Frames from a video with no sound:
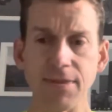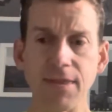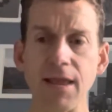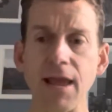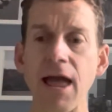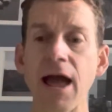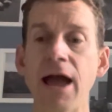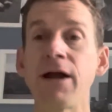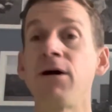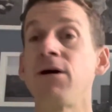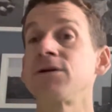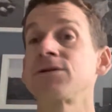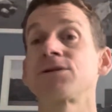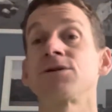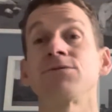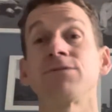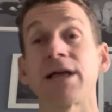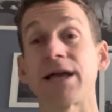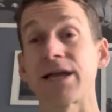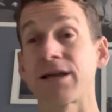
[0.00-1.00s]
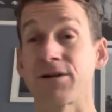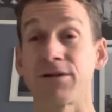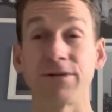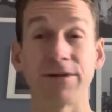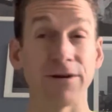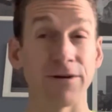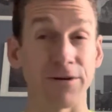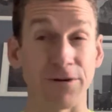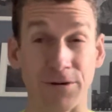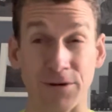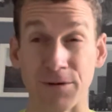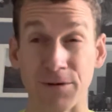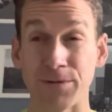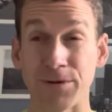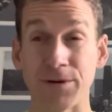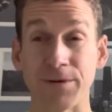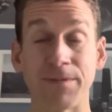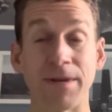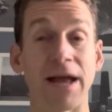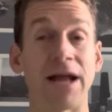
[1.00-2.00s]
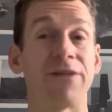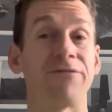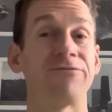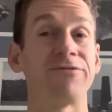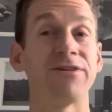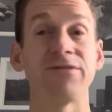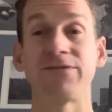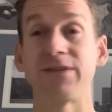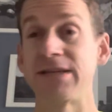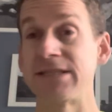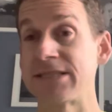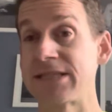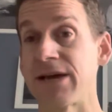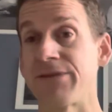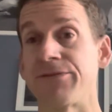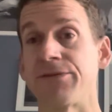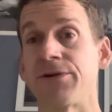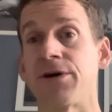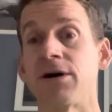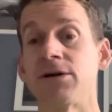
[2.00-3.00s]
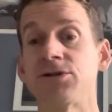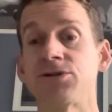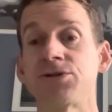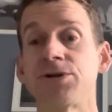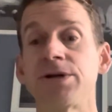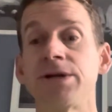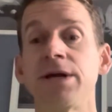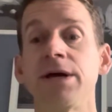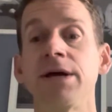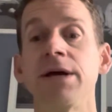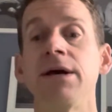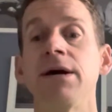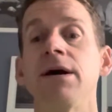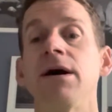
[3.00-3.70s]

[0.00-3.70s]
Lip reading: I also like Khalil Herbert at 5,700.